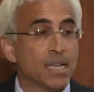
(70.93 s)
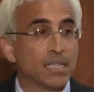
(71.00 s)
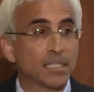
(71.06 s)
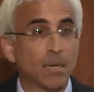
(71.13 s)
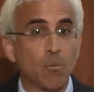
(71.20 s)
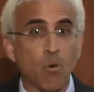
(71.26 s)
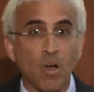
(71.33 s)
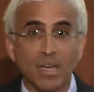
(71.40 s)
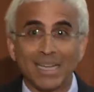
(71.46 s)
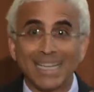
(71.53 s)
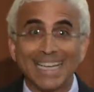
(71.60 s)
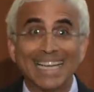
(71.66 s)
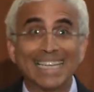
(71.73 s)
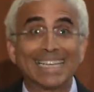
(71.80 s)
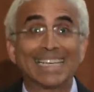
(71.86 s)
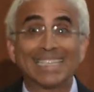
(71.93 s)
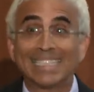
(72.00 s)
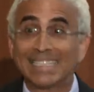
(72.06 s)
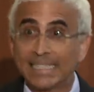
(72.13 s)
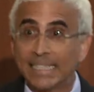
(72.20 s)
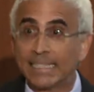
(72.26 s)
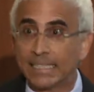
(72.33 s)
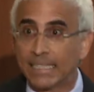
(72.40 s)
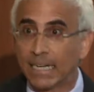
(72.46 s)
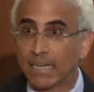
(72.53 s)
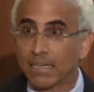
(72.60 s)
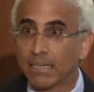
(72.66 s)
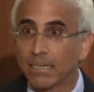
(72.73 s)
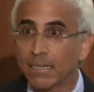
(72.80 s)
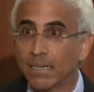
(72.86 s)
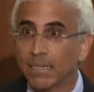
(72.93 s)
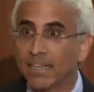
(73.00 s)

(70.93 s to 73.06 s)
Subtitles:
somewhat inconsistent.